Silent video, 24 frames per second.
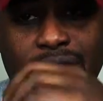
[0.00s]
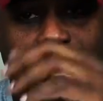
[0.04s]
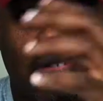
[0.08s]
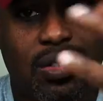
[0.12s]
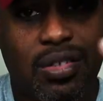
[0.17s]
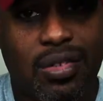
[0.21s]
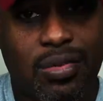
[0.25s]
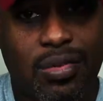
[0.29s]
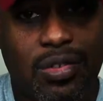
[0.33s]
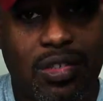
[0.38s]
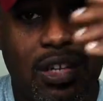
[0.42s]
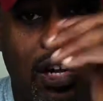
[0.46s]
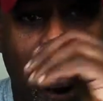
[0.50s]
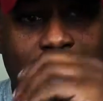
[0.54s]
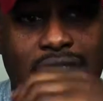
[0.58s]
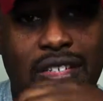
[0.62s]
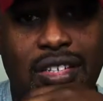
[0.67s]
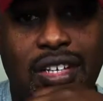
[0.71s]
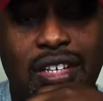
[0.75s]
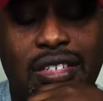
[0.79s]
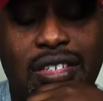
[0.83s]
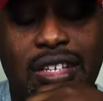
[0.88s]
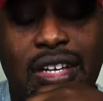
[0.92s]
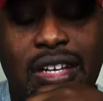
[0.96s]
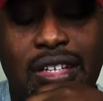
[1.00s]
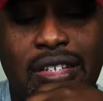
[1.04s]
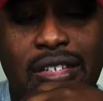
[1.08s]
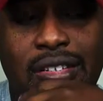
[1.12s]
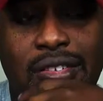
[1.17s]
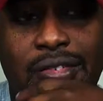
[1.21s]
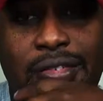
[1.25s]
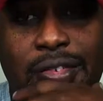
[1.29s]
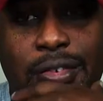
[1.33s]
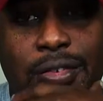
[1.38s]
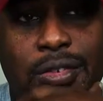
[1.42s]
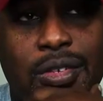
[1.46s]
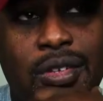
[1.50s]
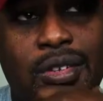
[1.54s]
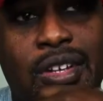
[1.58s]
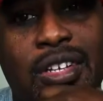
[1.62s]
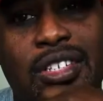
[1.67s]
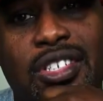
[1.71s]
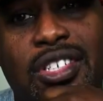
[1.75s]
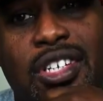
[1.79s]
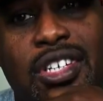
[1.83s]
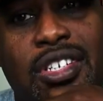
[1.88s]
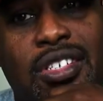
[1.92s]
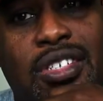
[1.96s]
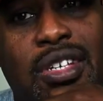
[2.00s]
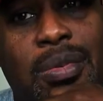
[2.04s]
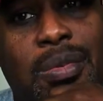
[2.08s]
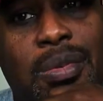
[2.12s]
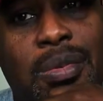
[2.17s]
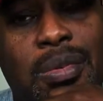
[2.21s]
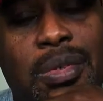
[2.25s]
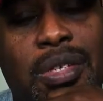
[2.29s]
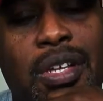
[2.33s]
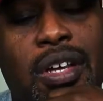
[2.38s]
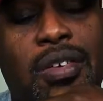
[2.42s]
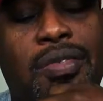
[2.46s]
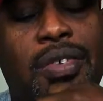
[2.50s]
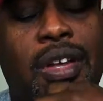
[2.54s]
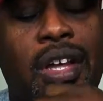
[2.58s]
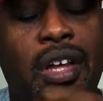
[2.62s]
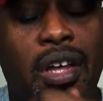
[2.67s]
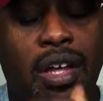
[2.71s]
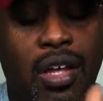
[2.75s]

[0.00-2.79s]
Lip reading: since it's the holidays, I changed up some stuff.